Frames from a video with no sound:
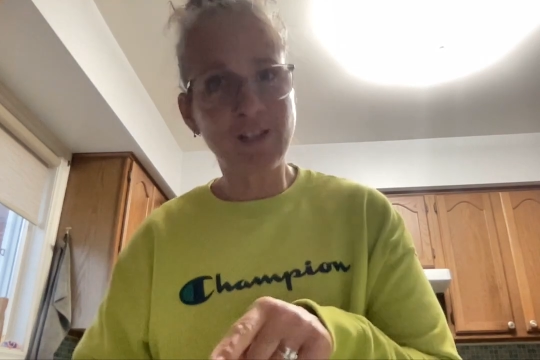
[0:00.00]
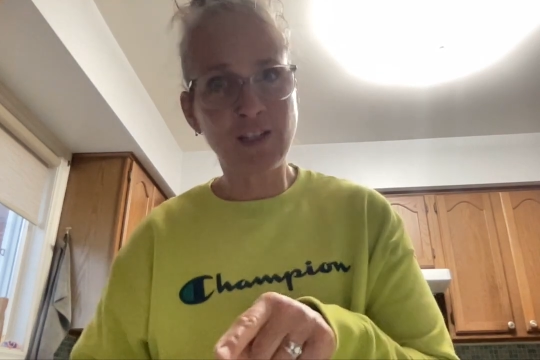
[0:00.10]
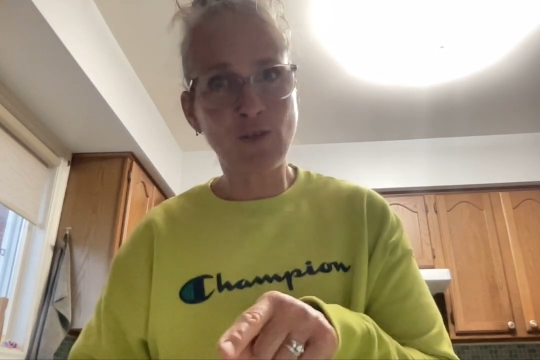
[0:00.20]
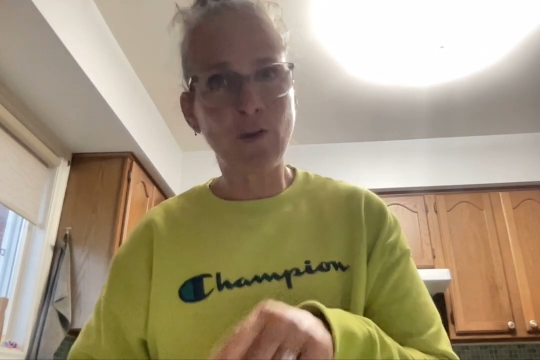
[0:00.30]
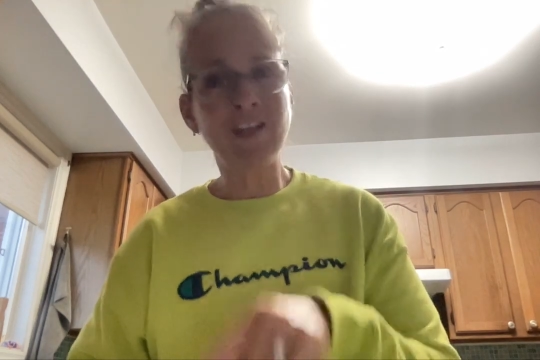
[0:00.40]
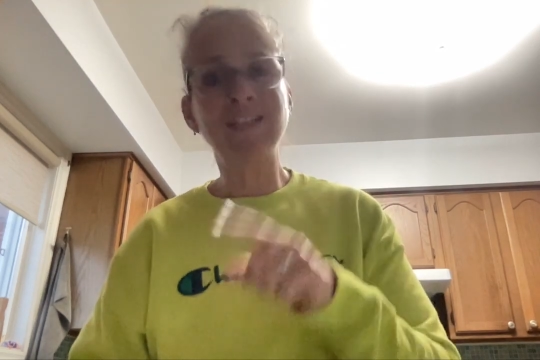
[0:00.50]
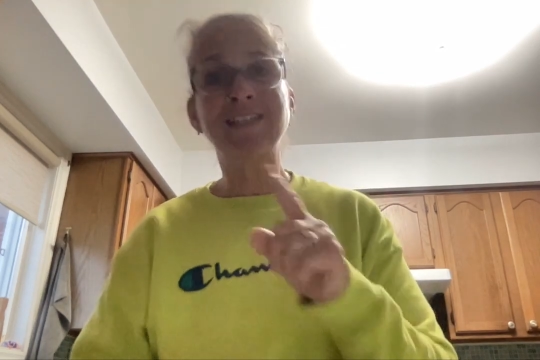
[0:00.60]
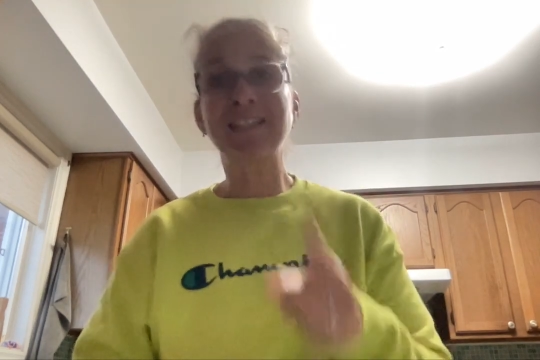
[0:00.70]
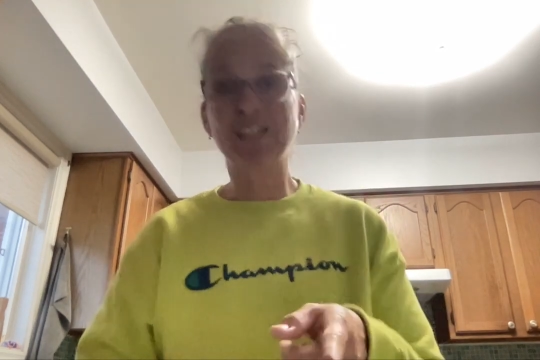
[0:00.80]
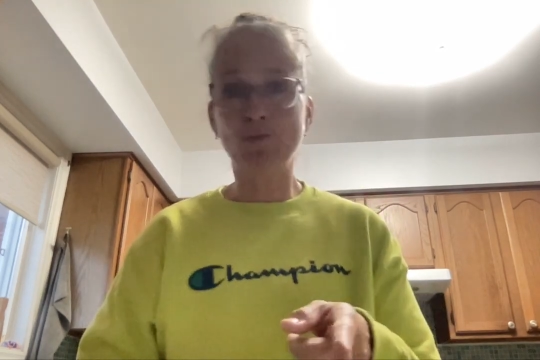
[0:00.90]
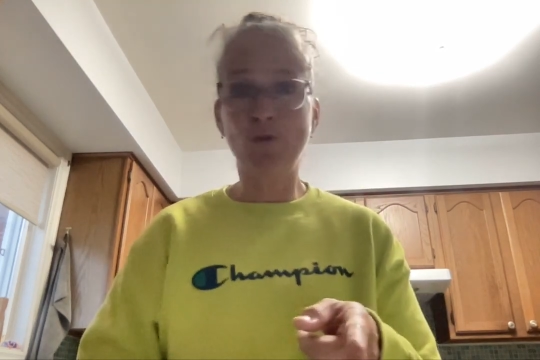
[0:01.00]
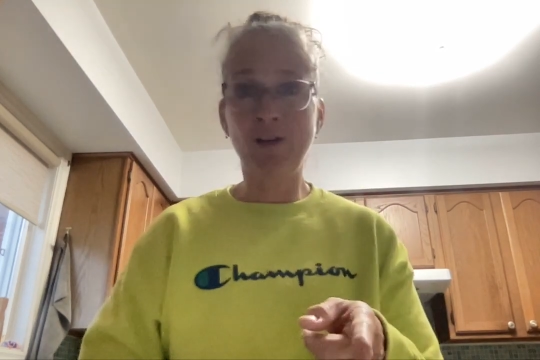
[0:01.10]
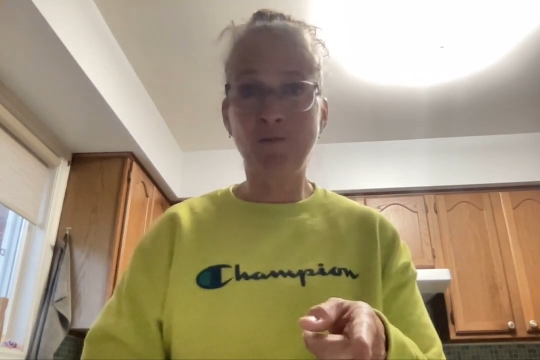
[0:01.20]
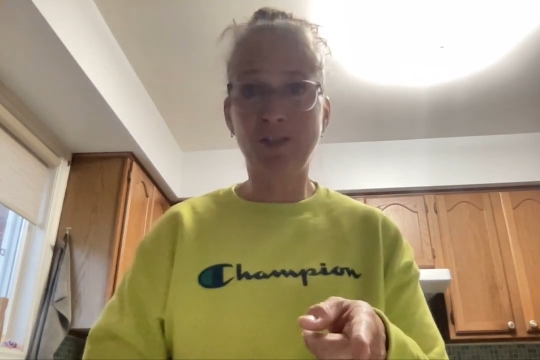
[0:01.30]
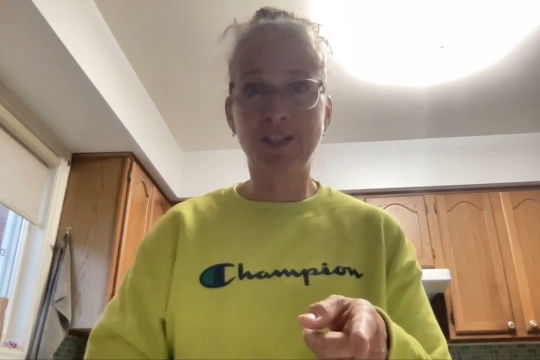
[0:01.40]
is the toilet. This
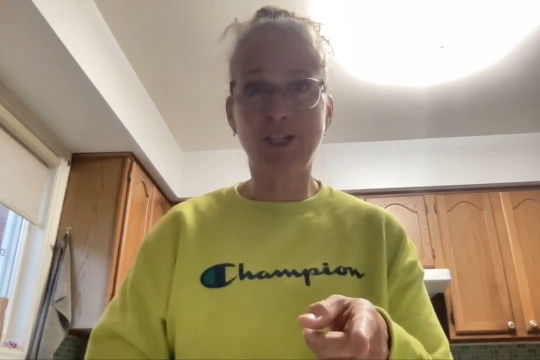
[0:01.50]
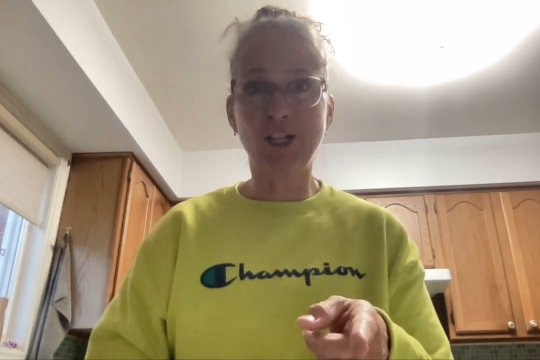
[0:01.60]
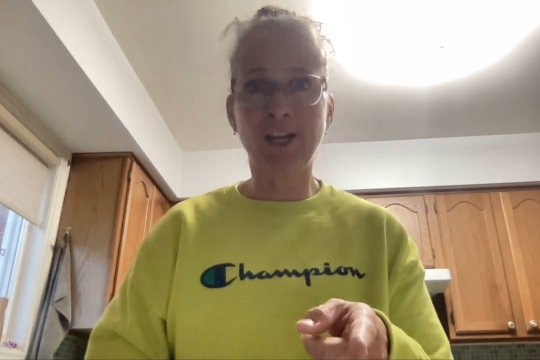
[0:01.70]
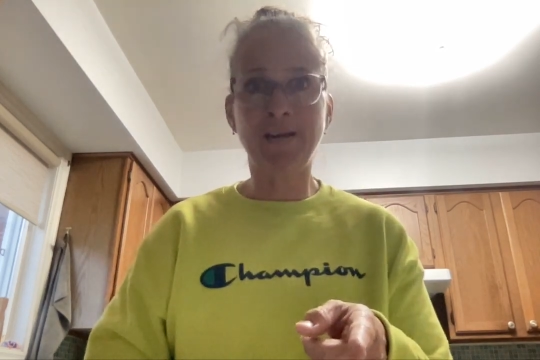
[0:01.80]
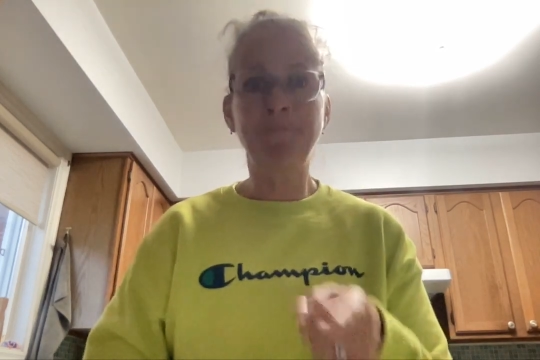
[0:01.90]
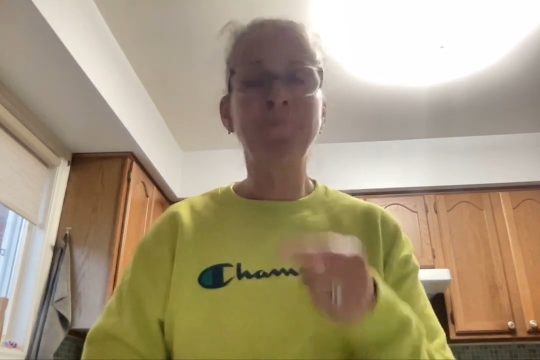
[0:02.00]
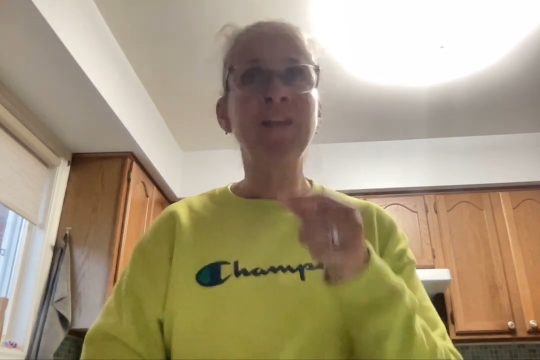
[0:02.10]
morning was the chicken.